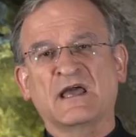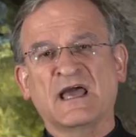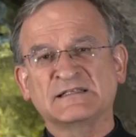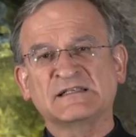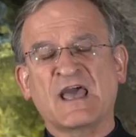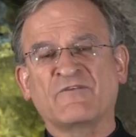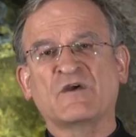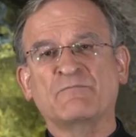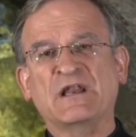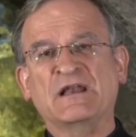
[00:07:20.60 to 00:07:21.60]
has ever
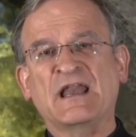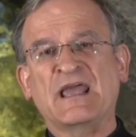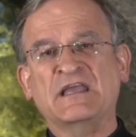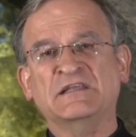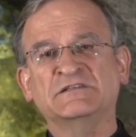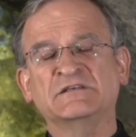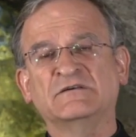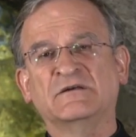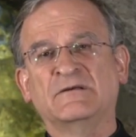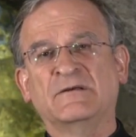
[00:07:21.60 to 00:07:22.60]
been laid.
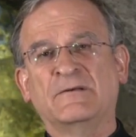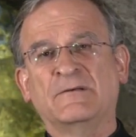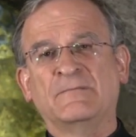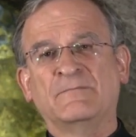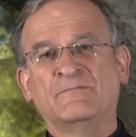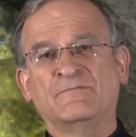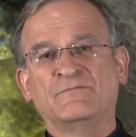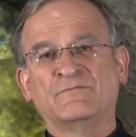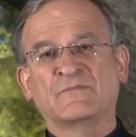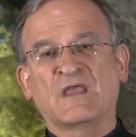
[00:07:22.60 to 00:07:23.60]

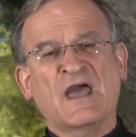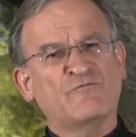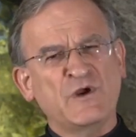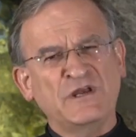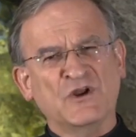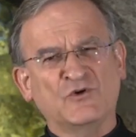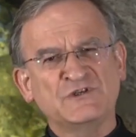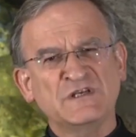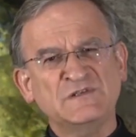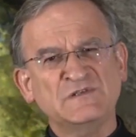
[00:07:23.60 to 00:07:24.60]
Have we
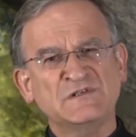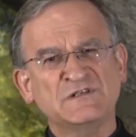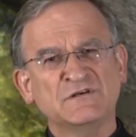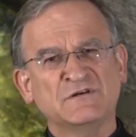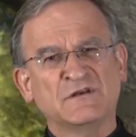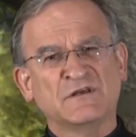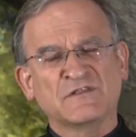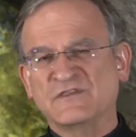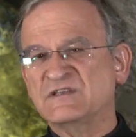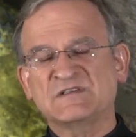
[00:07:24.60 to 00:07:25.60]
noticed
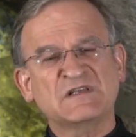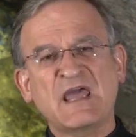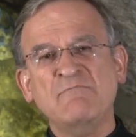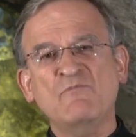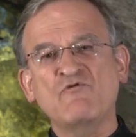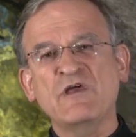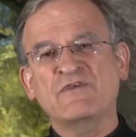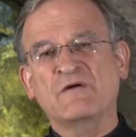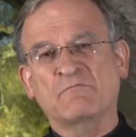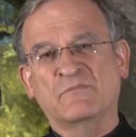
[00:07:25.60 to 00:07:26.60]
the same
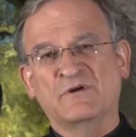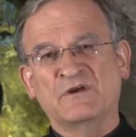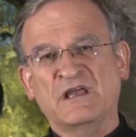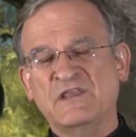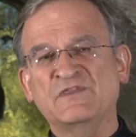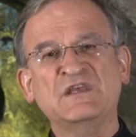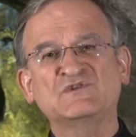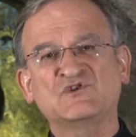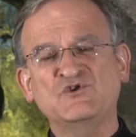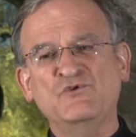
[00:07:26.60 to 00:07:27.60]
rhythm in
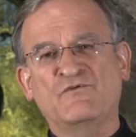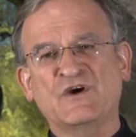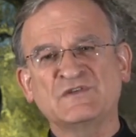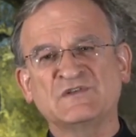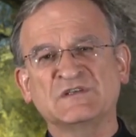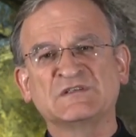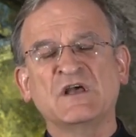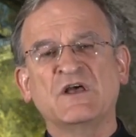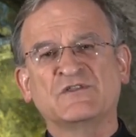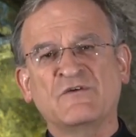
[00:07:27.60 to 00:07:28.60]
these two verses,
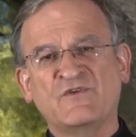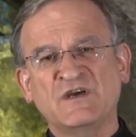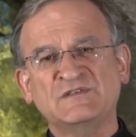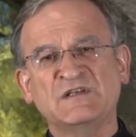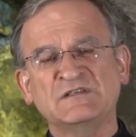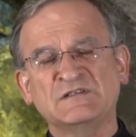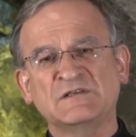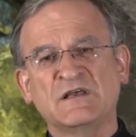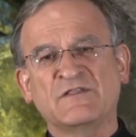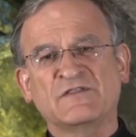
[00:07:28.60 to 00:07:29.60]
the verses
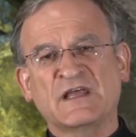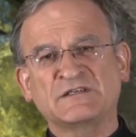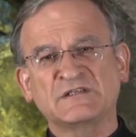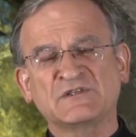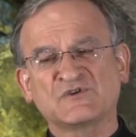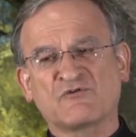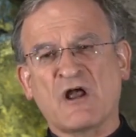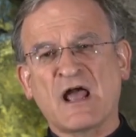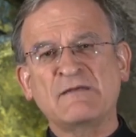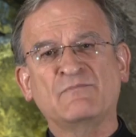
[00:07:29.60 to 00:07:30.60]
that
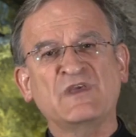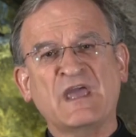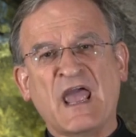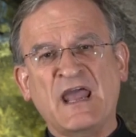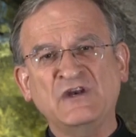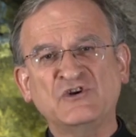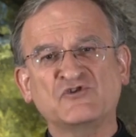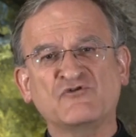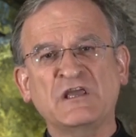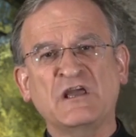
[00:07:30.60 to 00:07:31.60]
describe the
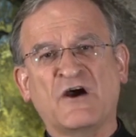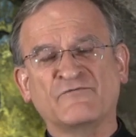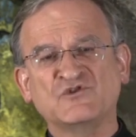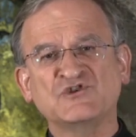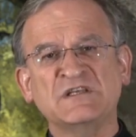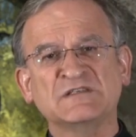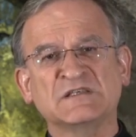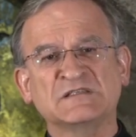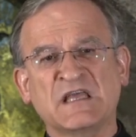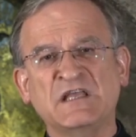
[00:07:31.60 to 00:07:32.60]
entry of
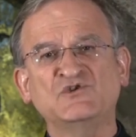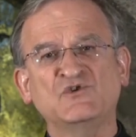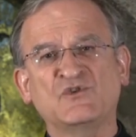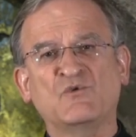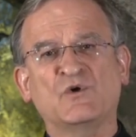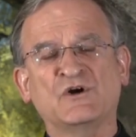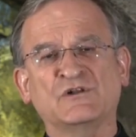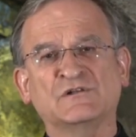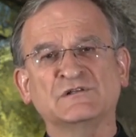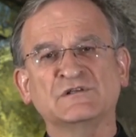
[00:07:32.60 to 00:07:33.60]
Jesus into the
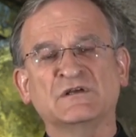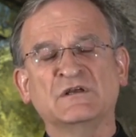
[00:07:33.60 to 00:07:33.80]
world